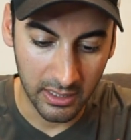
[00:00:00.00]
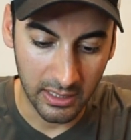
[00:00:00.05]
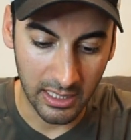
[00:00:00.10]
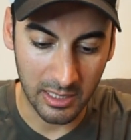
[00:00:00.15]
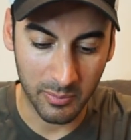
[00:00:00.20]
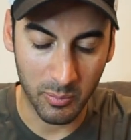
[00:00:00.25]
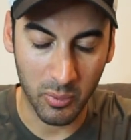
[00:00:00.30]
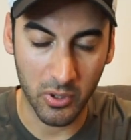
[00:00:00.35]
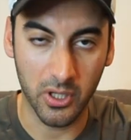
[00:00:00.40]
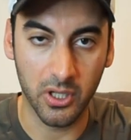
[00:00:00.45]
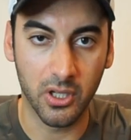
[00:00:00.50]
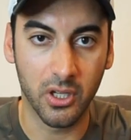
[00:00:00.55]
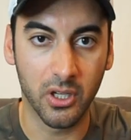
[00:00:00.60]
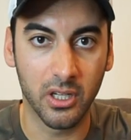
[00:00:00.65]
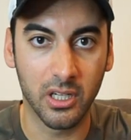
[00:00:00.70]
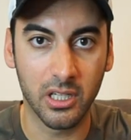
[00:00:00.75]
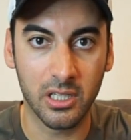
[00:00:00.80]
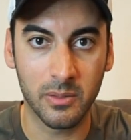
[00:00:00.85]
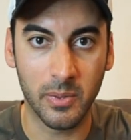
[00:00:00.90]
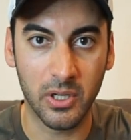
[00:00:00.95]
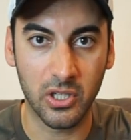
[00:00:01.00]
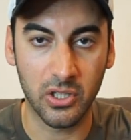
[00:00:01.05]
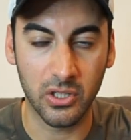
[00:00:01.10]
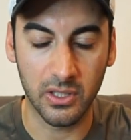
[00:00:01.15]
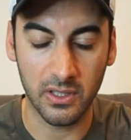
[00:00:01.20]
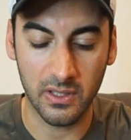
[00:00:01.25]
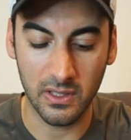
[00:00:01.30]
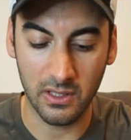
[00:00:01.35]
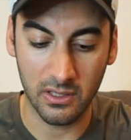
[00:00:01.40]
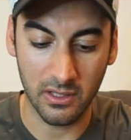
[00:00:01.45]
that's pretty good,
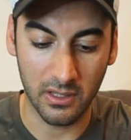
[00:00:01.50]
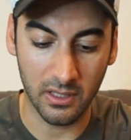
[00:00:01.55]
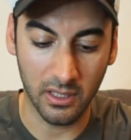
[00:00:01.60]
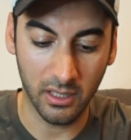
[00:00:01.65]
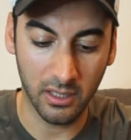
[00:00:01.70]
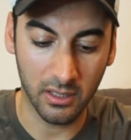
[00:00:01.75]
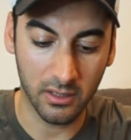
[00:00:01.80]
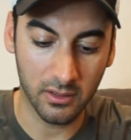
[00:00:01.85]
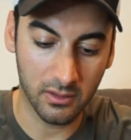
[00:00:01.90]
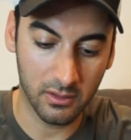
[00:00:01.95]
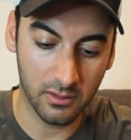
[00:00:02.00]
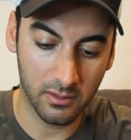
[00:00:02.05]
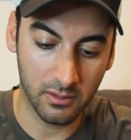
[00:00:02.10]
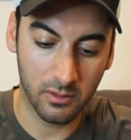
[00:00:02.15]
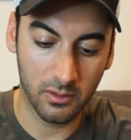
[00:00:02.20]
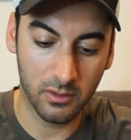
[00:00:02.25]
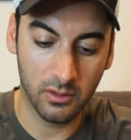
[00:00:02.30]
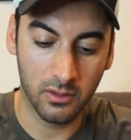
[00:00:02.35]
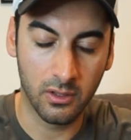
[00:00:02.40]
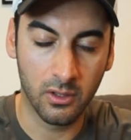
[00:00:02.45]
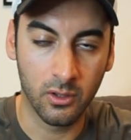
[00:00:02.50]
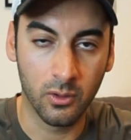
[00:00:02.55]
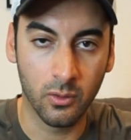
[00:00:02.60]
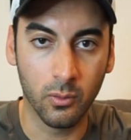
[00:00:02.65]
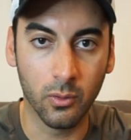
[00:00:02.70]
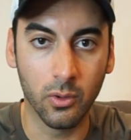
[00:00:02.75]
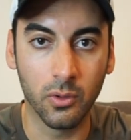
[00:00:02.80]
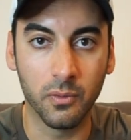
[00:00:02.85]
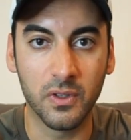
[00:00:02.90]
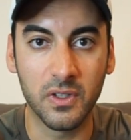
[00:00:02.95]
especially since the
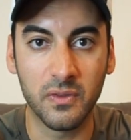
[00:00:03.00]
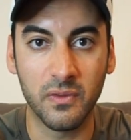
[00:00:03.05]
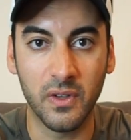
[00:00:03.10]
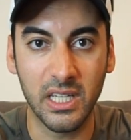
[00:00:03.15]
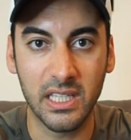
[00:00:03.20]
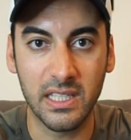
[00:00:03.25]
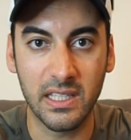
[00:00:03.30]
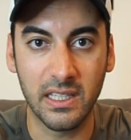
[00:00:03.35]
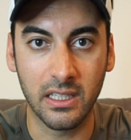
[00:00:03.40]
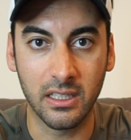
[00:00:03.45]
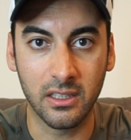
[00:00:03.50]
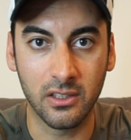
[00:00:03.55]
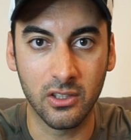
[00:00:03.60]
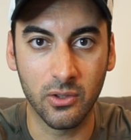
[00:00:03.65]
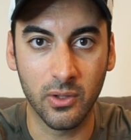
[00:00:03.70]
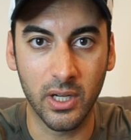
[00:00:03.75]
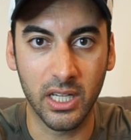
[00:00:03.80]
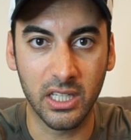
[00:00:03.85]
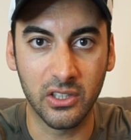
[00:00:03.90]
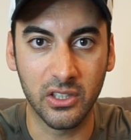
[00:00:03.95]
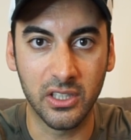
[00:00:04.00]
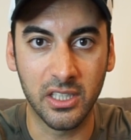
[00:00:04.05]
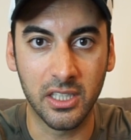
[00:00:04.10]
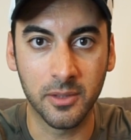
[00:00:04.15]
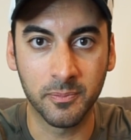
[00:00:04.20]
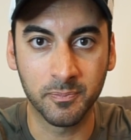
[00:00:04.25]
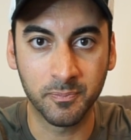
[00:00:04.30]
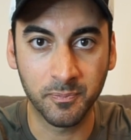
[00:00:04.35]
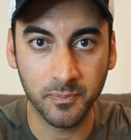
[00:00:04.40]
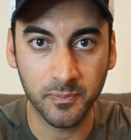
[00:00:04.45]
roof is facing
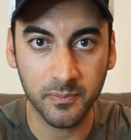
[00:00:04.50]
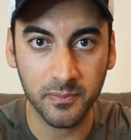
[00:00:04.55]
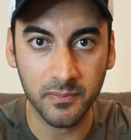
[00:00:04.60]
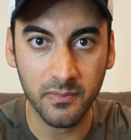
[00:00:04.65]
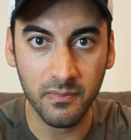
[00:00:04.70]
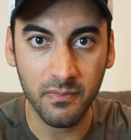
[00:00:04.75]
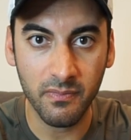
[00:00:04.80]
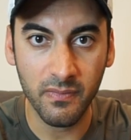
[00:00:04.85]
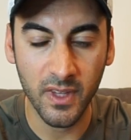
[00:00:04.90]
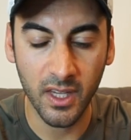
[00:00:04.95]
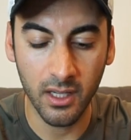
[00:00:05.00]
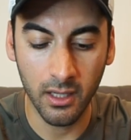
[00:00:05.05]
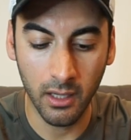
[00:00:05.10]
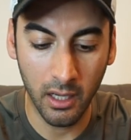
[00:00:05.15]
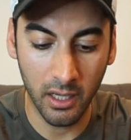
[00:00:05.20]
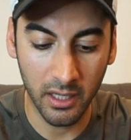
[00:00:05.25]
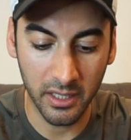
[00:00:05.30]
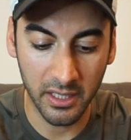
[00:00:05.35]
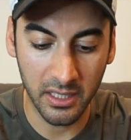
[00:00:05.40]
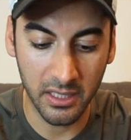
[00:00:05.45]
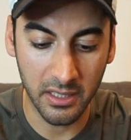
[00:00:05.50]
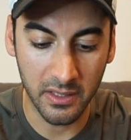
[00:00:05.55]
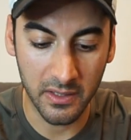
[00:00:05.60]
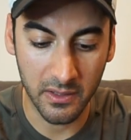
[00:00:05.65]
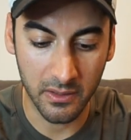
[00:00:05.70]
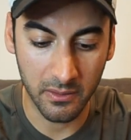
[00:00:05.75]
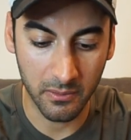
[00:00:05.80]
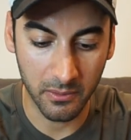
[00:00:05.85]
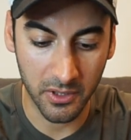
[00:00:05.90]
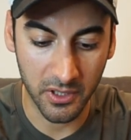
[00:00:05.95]
directly uh,
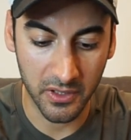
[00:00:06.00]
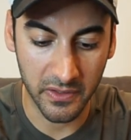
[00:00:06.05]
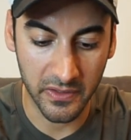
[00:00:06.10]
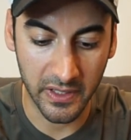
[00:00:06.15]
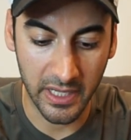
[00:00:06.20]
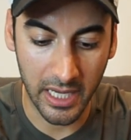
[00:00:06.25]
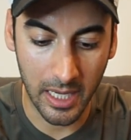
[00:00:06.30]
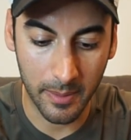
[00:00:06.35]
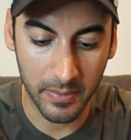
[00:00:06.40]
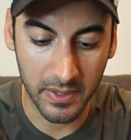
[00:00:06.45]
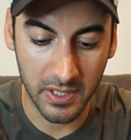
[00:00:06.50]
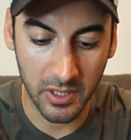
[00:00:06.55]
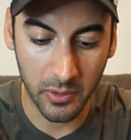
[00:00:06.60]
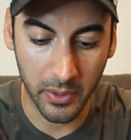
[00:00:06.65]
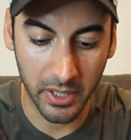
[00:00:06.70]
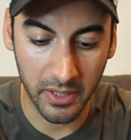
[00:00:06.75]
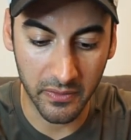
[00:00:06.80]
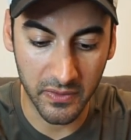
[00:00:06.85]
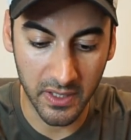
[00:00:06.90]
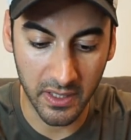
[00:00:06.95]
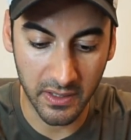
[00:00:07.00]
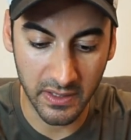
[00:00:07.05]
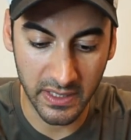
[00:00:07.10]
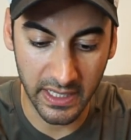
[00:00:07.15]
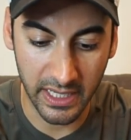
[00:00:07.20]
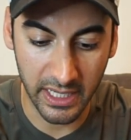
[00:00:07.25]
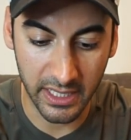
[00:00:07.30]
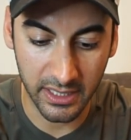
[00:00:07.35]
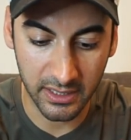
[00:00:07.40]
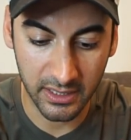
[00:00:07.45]
east, which is the opposite way of
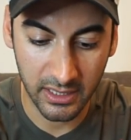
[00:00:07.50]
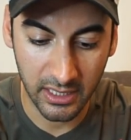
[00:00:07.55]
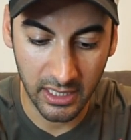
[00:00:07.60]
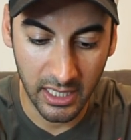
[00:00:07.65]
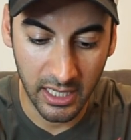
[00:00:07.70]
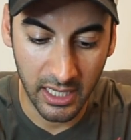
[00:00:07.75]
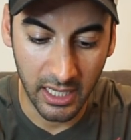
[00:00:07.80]
sunset.